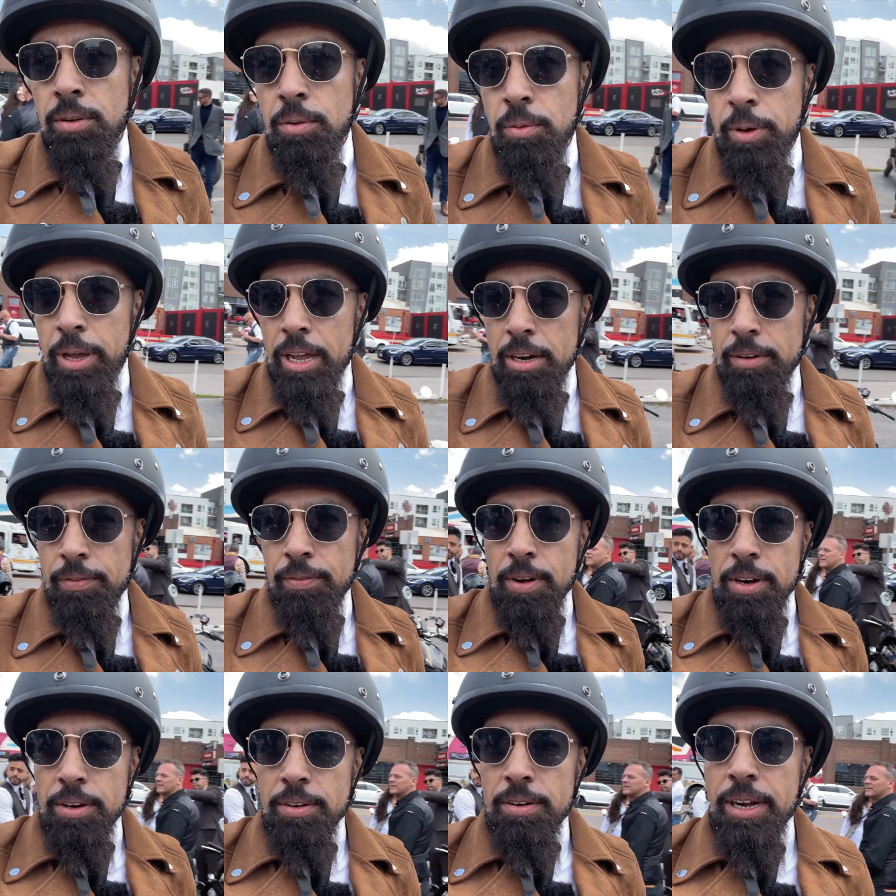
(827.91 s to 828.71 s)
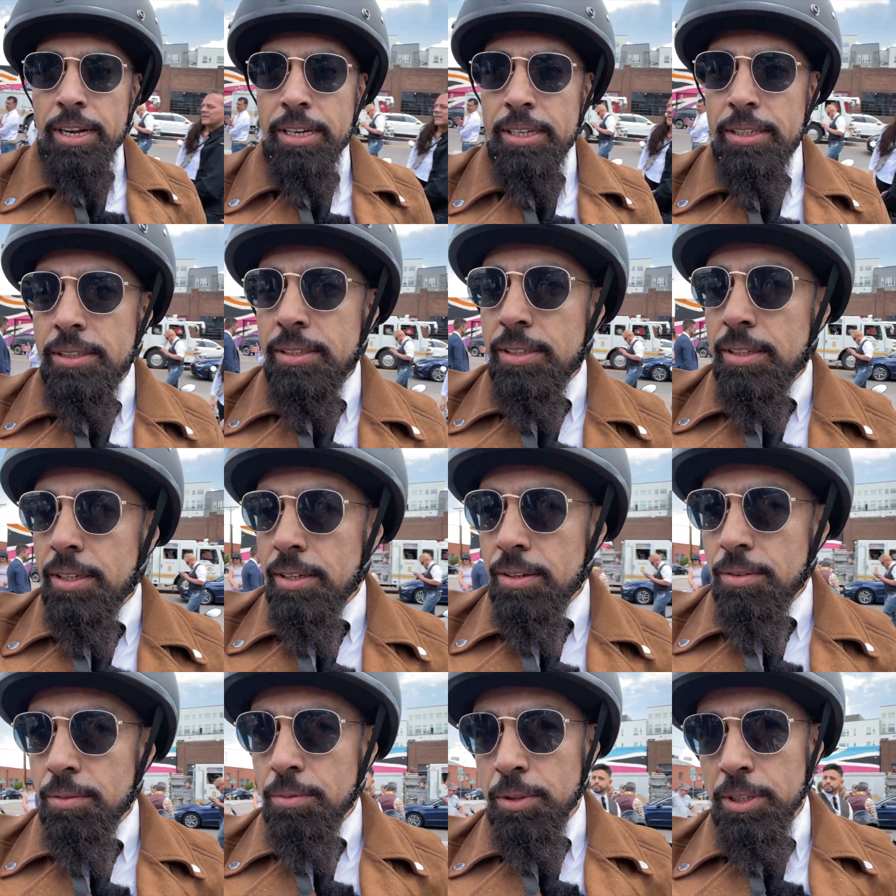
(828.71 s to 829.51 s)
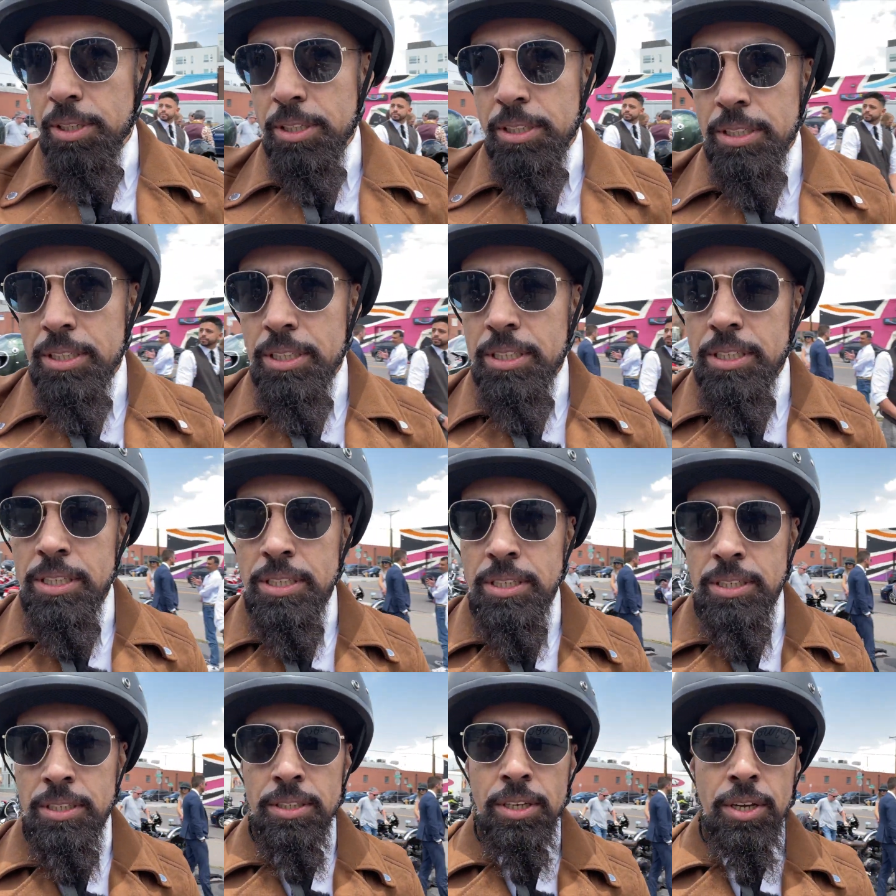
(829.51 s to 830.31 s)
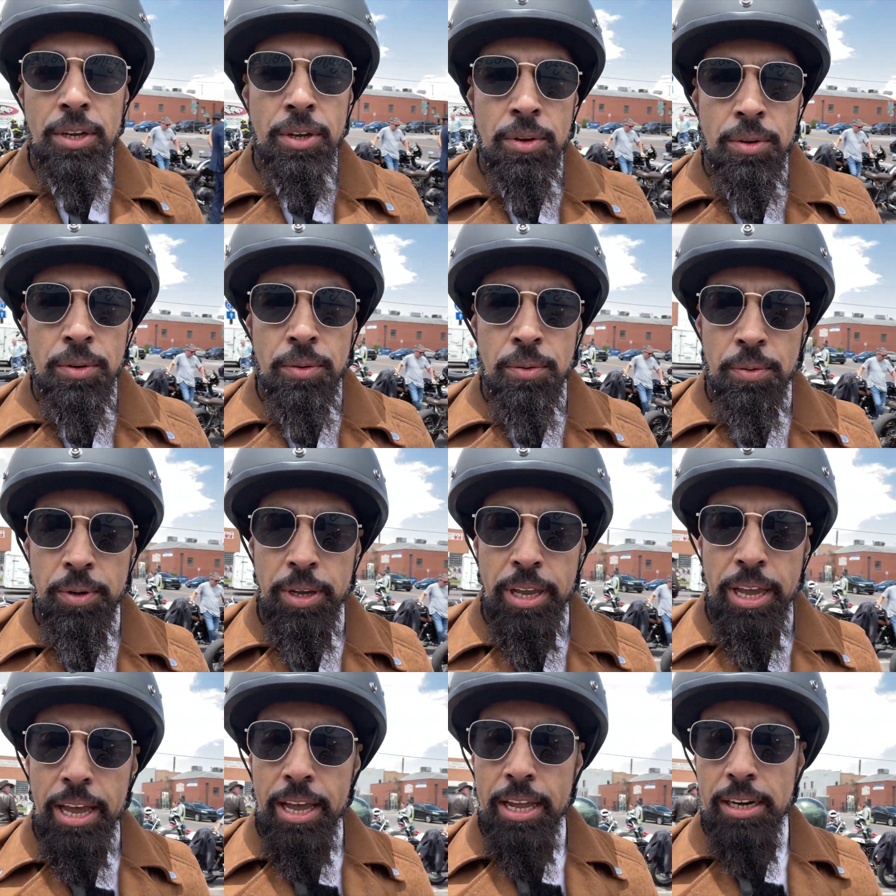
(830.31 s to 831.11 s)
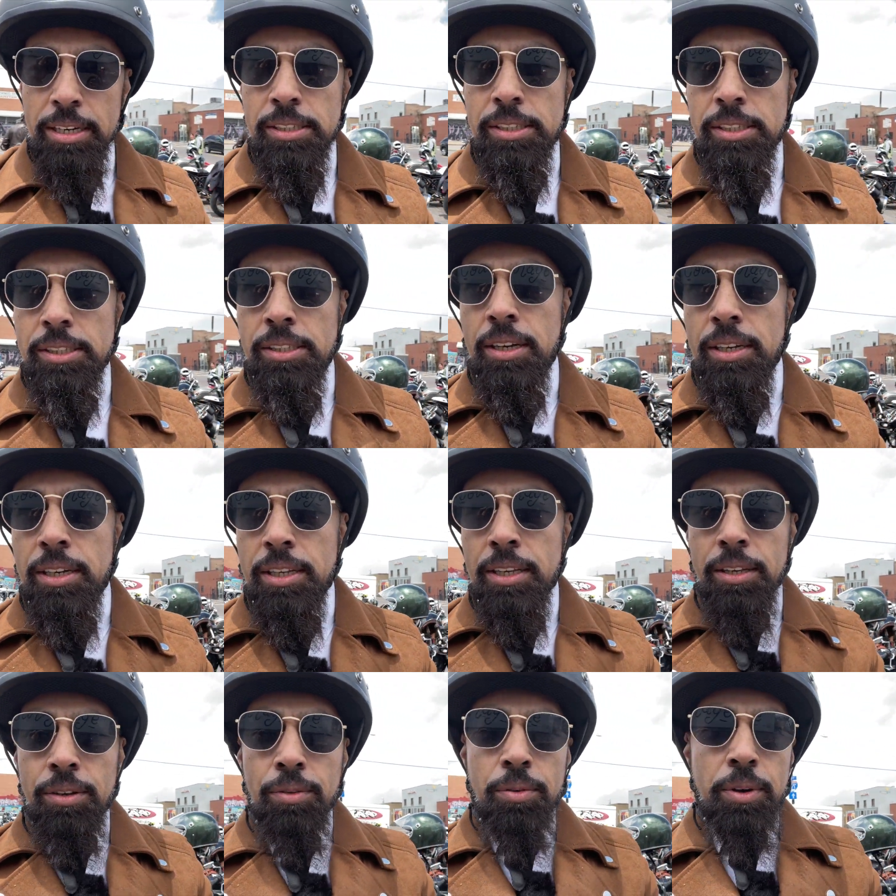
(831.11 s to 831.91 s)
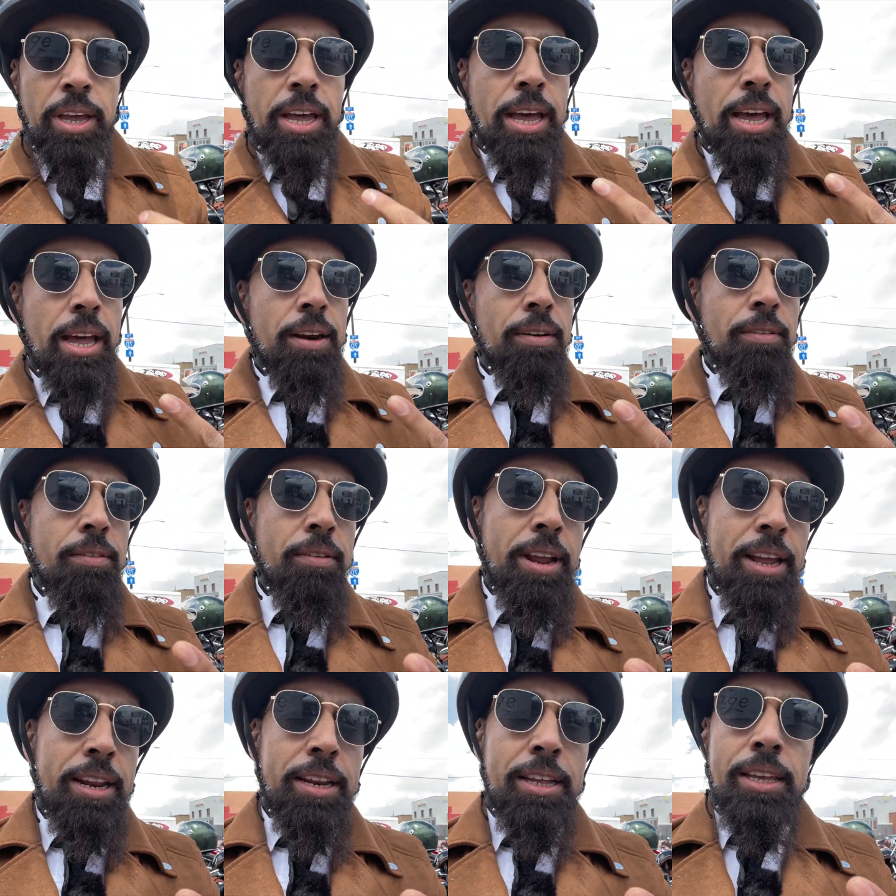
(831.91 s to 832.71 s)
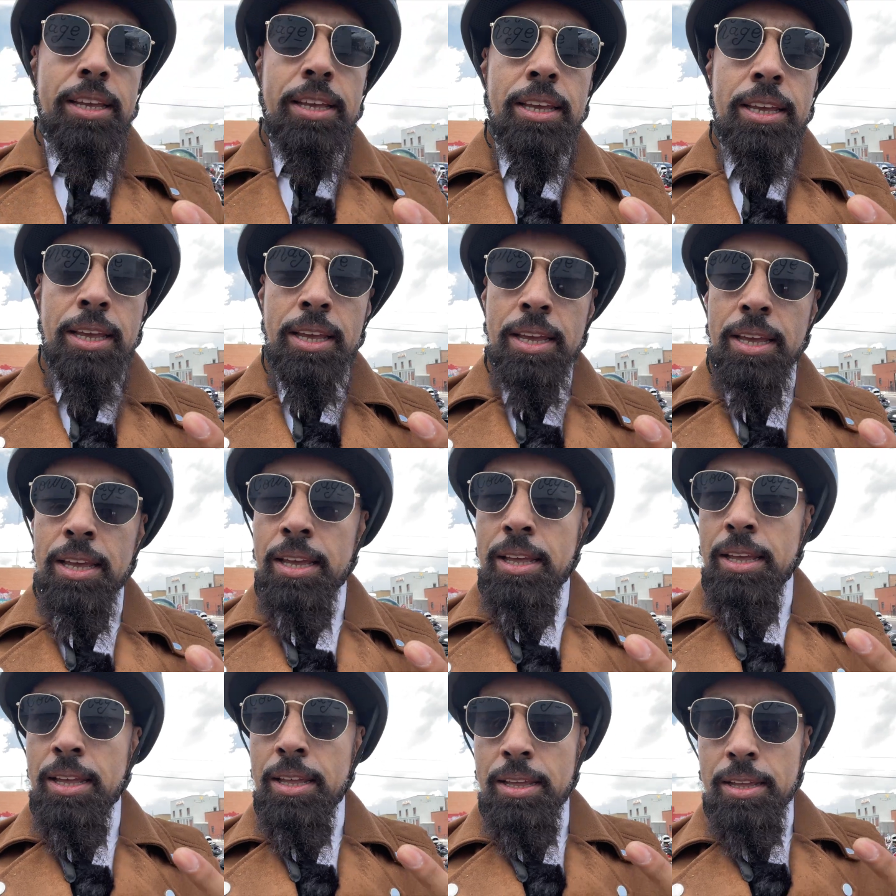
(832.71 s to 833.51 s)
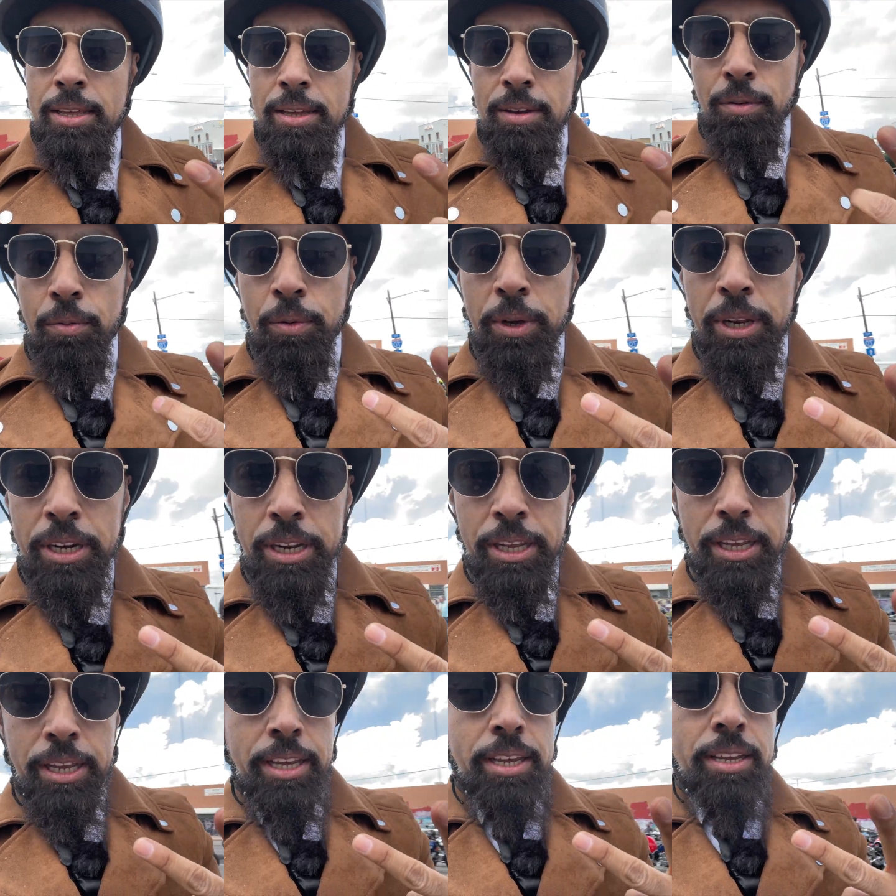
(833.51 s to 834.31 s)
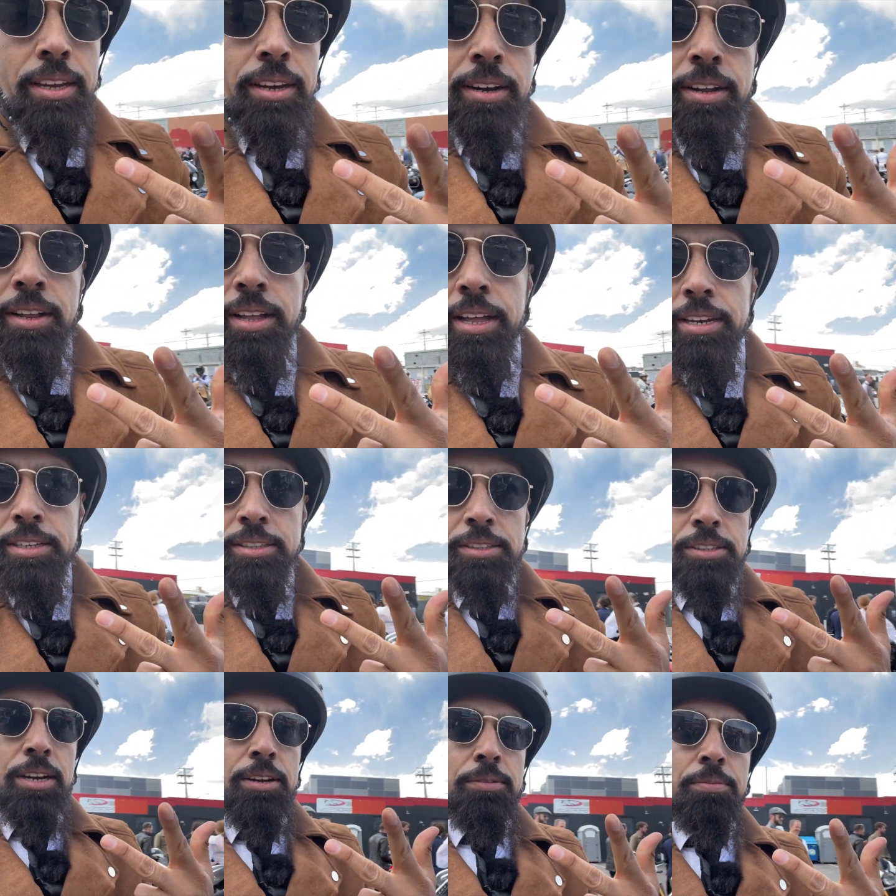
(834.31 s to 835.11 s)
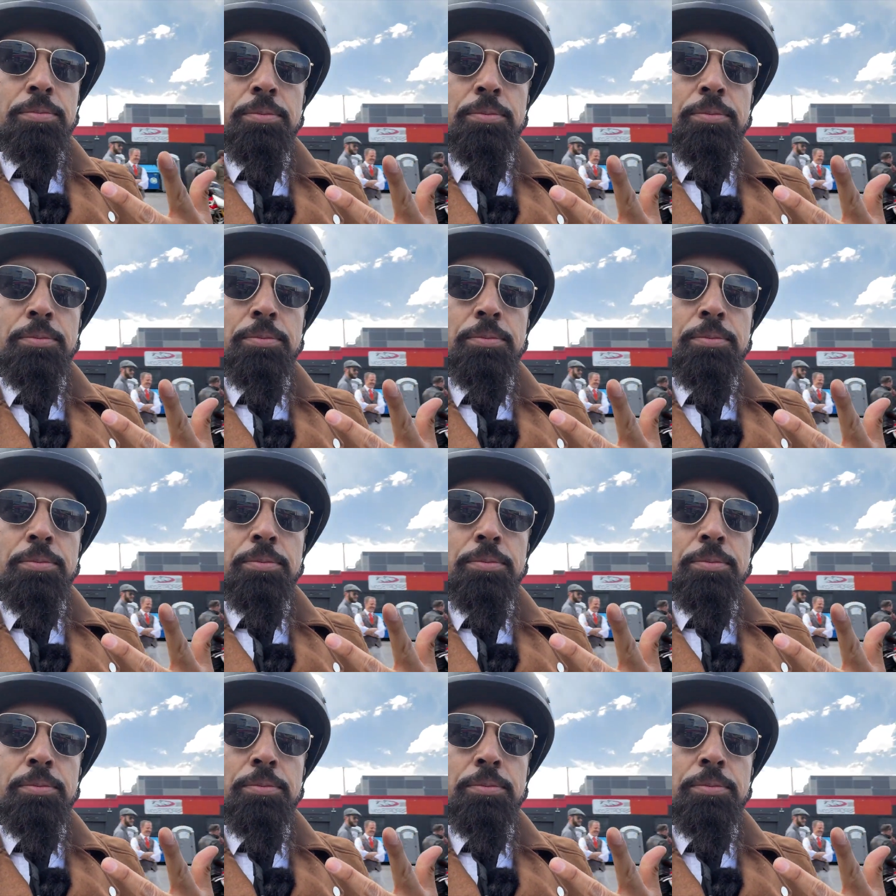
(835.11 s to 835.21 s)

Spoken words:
We had a fun ride. We had sunny, we had rainy, windy, all kind of stuff.